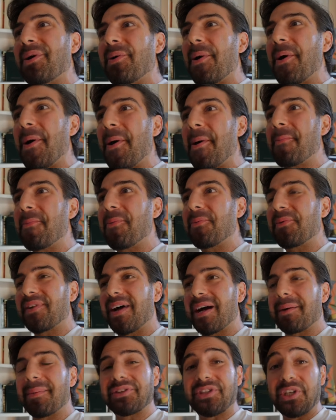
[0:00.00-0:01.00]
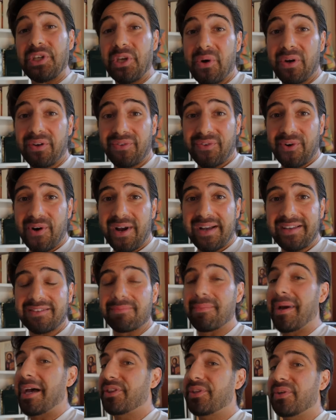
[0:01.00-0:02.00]
uh, when we talk about the yoke of Christ,
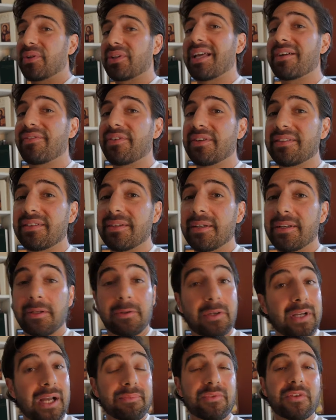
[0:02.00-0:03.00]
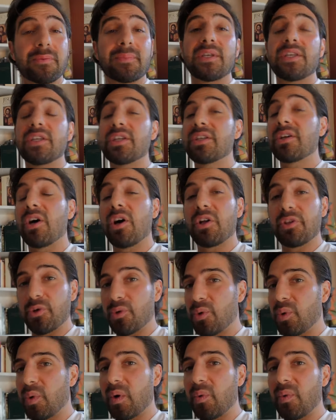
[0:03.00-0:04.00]
Matthew 11, Come to me, all
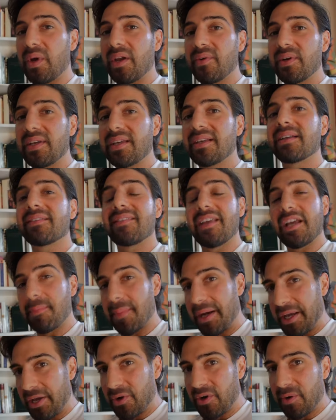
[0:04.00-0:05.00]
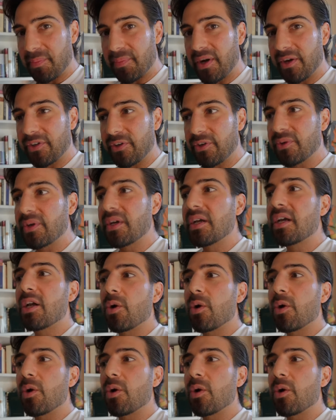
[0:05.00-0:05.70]
you who are weary, take my yoke upon you.